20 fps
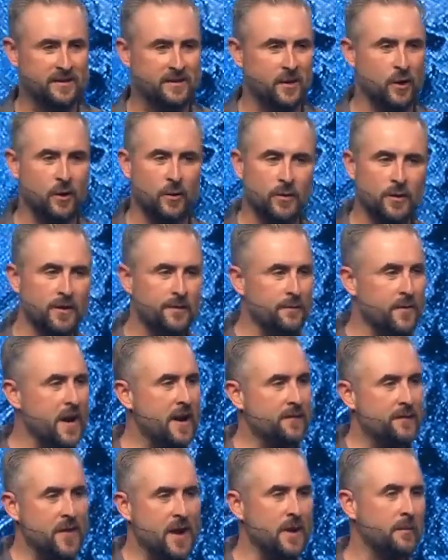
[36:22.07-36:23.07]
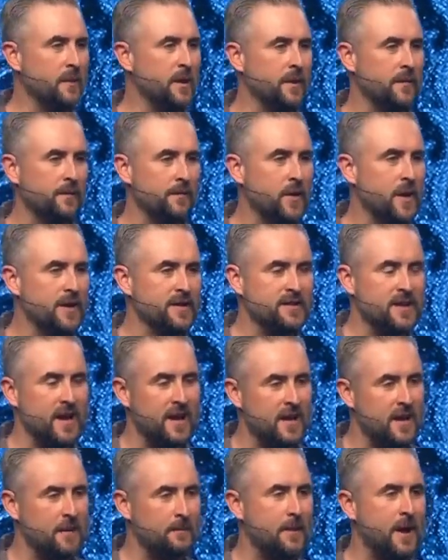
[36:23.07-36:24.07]
So invite family and friends
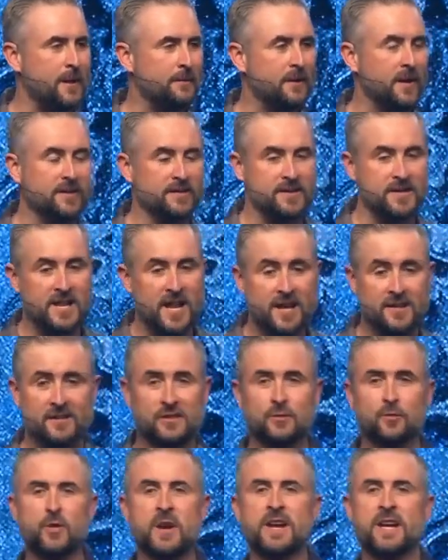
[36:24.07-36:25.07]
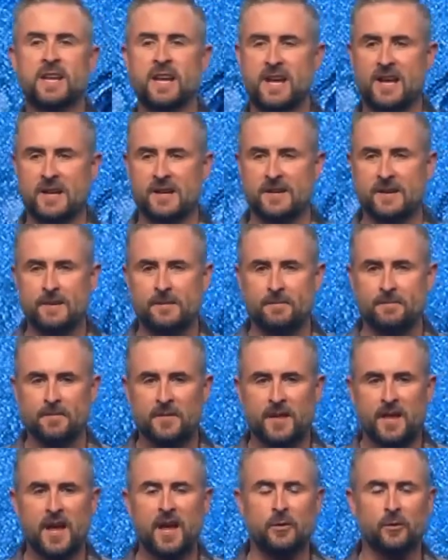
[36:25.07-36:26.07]
and get baptized. Next
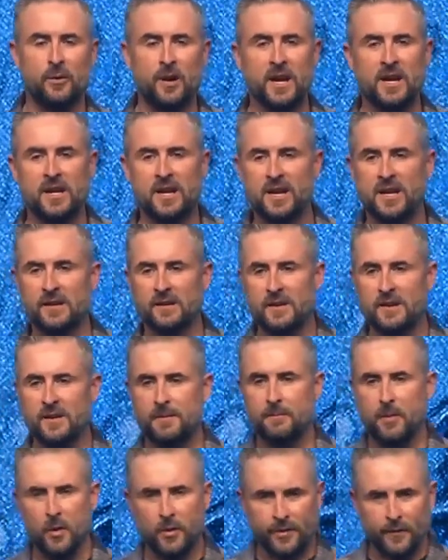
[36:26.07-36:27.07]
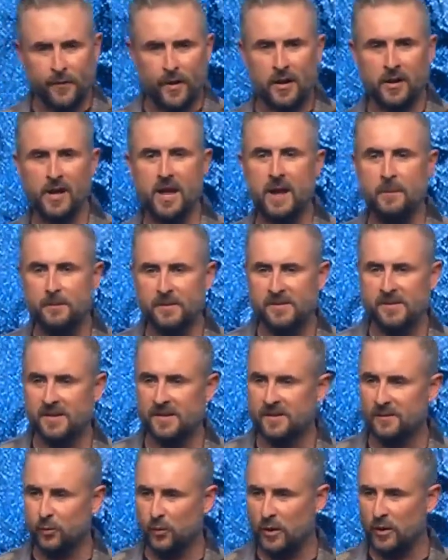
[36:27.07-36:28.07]
weekend at Radiant, both of our
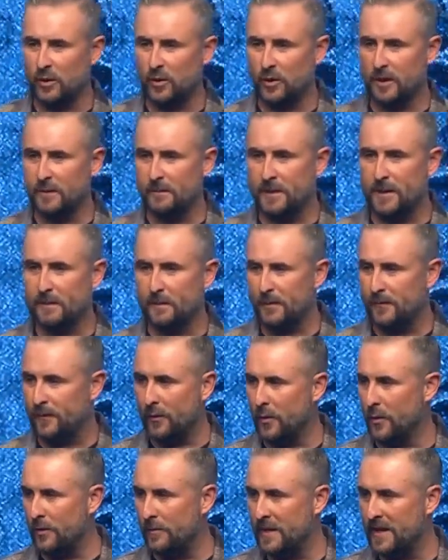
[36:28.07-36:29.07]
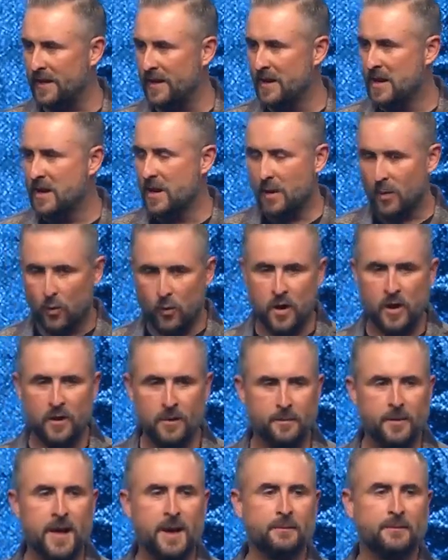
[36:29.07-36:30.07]
campuses, we're going to be performing
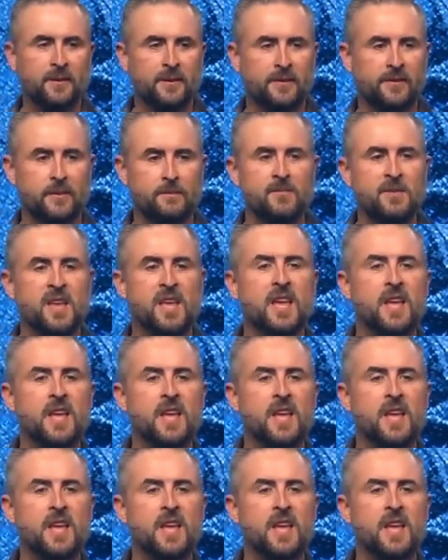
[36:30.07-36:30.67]
water baptism.